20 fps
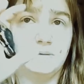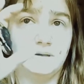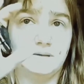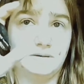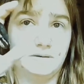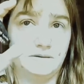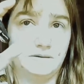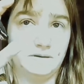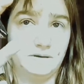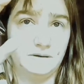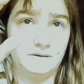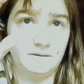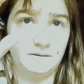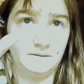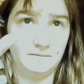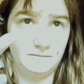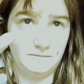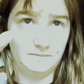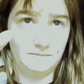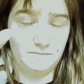talked about
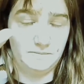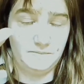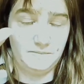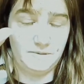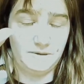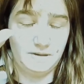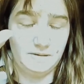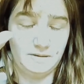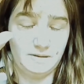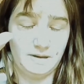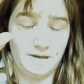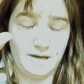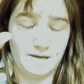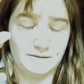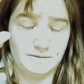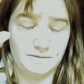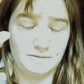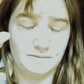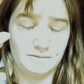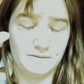in
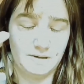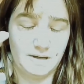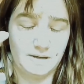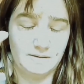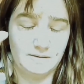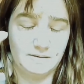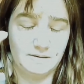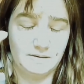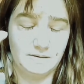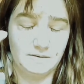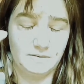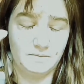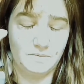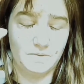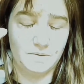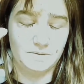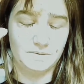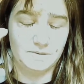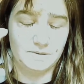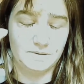the last part that
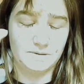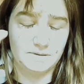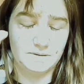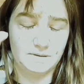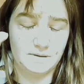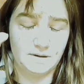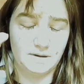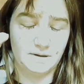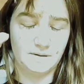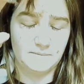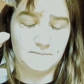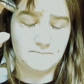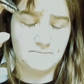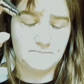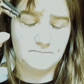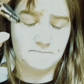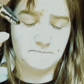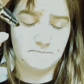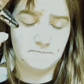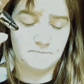there was,
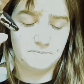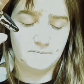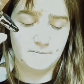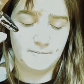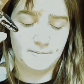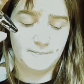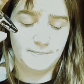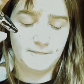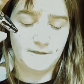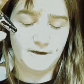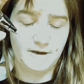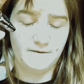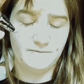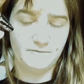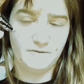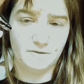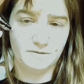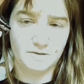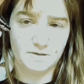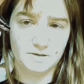
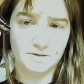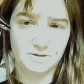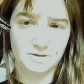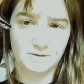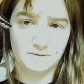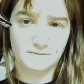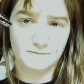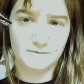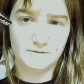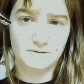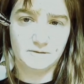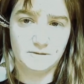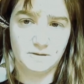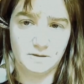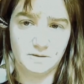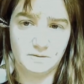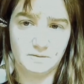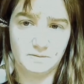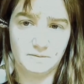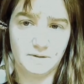I felt a
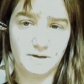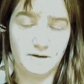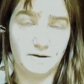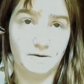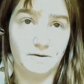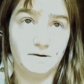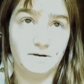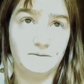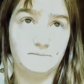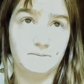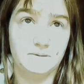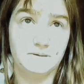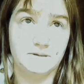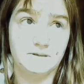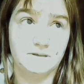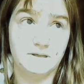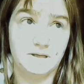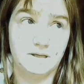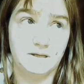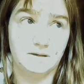shift. You know, I'd
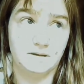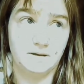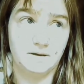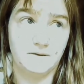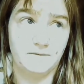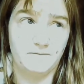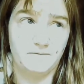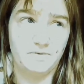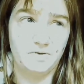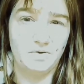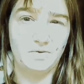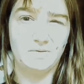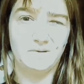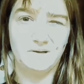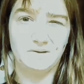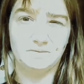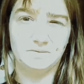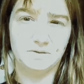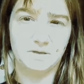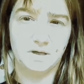already been seeing a
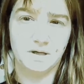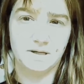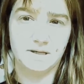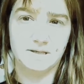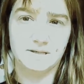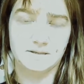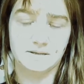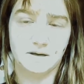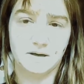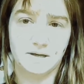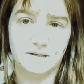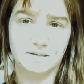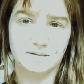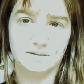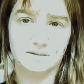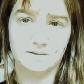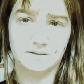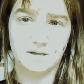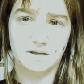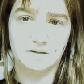few little tiny
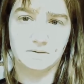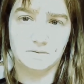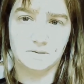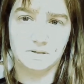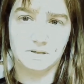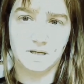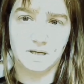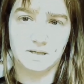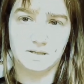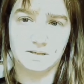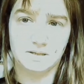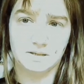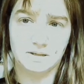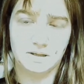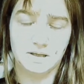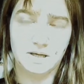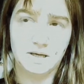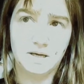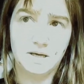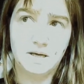signs that things are
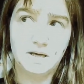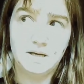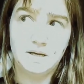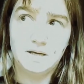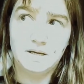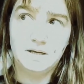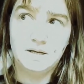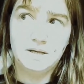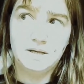changing,